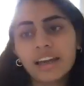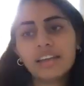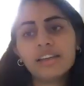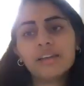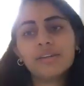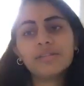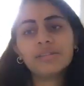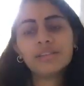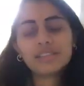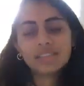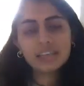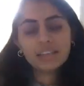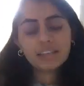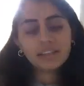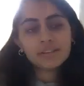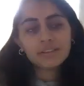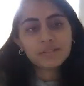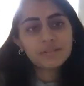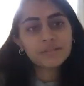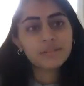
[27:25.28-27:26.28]
I noticed that
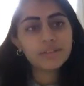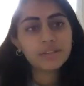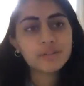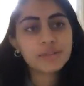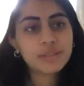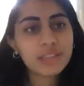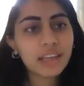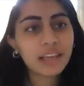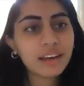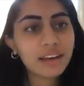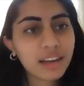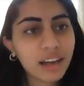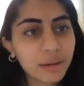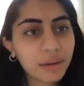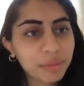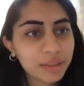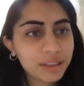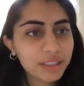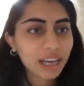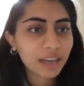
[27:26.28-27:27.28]
you said a
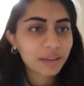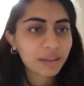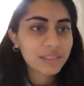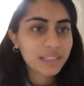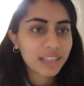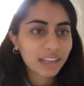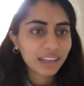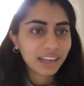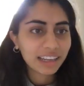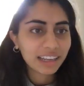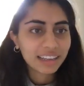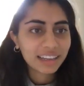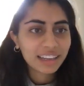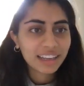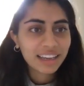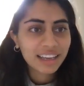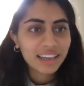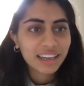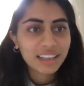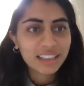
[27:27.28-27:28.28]
couple times that, like,
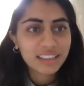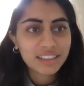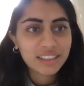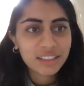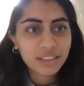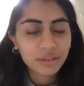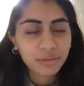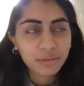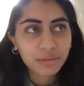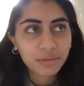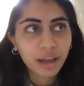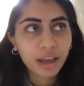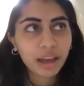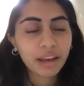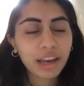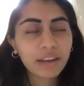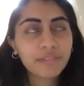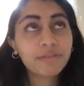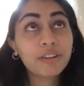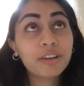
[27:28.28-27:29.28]
so
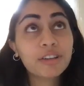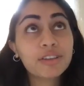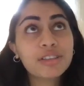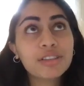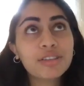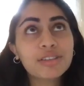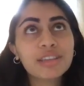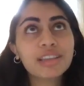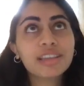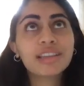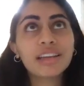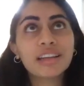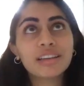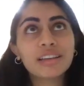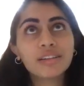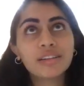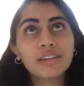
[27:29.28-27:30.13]
at first you said that